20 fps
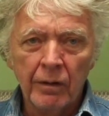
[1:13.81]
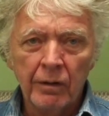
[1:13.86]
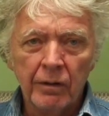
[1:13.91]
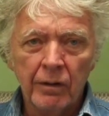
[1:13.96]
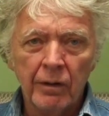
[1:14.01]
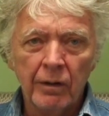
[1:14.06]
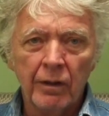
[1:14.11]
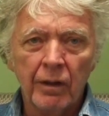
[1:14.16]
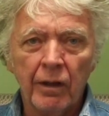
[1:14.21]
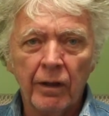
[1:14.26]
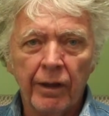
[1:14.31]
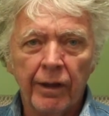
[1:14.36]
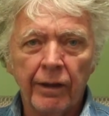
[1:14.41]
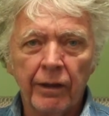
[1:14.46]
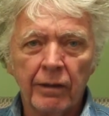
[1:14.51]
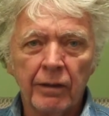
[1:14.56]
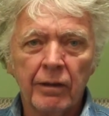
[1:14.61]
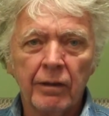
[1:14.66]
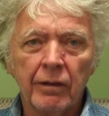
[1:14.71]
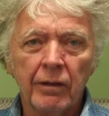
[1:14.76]
to the
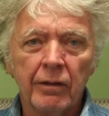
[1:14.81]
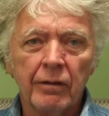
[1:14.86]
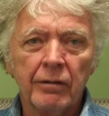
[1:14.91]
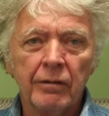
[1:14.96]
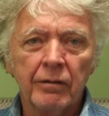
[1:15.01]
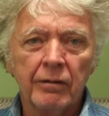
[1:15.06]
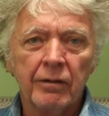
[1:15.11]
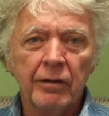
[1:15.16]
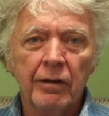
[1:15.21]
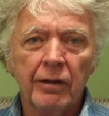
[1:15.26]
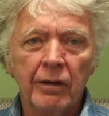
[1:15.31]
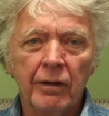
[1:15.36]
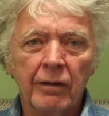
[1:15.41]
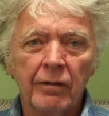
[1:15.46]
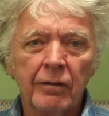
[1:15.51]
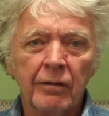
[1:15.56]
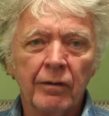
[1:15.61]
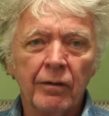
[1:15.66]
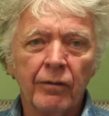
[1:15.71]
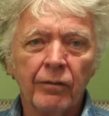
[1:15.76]
length of the scene.
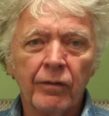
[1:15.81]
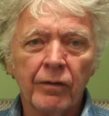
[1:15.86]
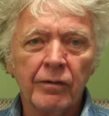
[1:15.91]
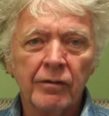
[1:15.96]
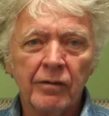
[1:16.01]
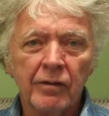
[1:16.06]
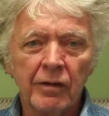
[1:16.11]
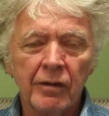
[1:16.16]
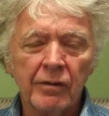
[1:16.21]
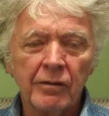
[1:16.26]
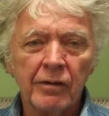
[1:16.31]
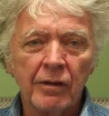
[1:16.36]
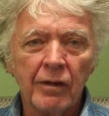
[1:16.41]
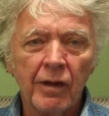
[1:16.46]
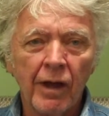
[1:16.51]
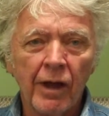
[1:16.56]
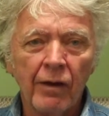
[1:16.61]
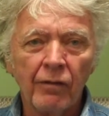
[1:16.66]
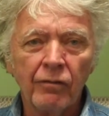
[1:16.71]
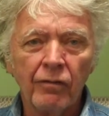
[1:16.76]
So if the scene's a
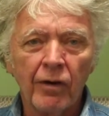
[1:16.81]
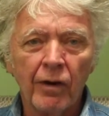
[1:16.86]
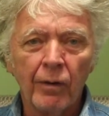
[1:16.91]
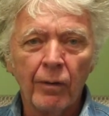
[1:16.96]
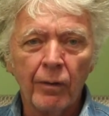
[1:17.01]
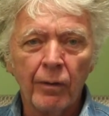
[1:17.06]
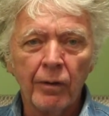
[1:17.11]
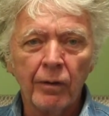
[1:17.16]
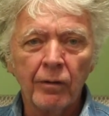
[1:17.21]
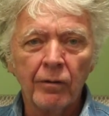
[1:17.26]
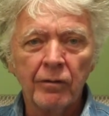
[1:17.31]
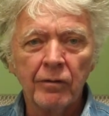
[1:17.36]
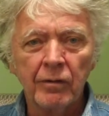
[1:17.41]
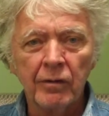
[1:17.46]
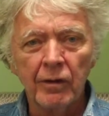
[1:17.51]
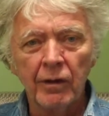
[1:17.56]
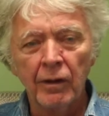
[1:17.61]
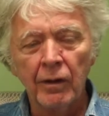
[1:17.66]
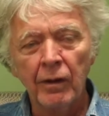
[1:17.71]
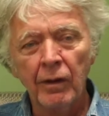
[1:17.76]
half hour, you
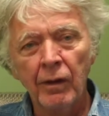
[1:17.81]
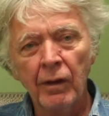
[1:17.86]
see,